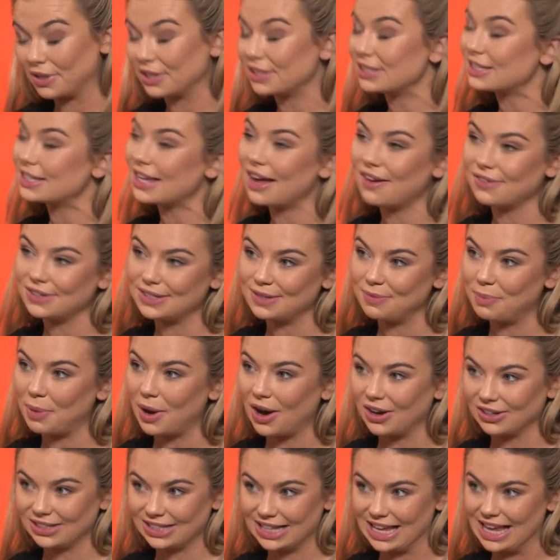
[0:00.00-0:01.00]
of the Conservative
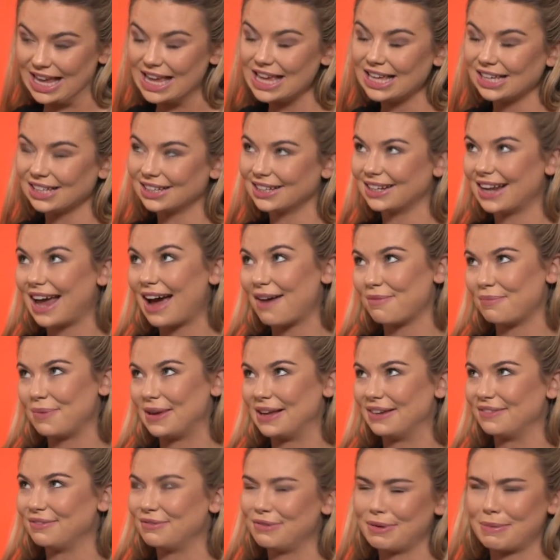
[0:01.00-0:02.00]
Party and I have
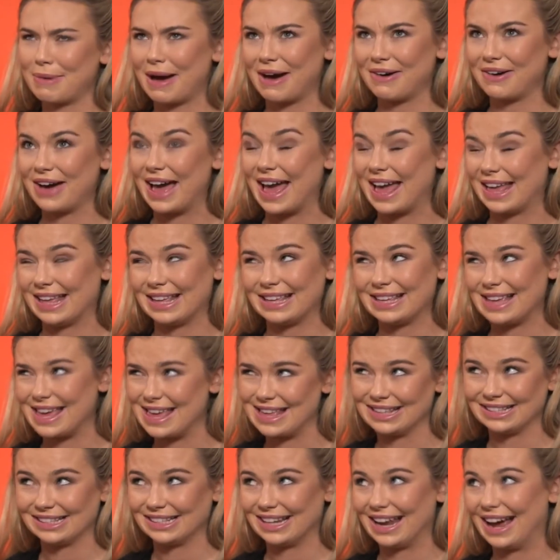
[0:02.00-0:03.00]
been for about 8
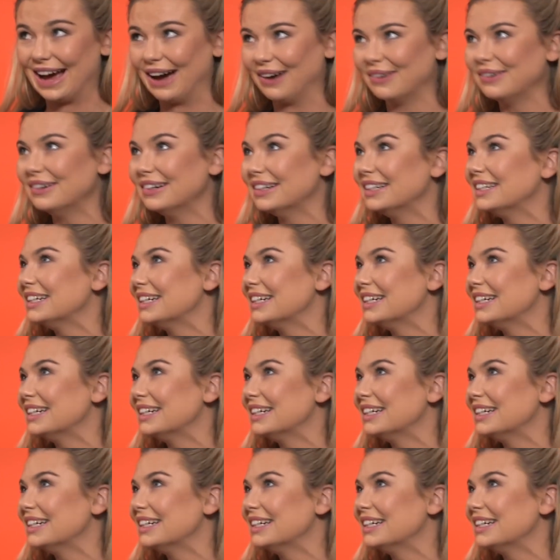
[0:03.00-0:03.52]
years now.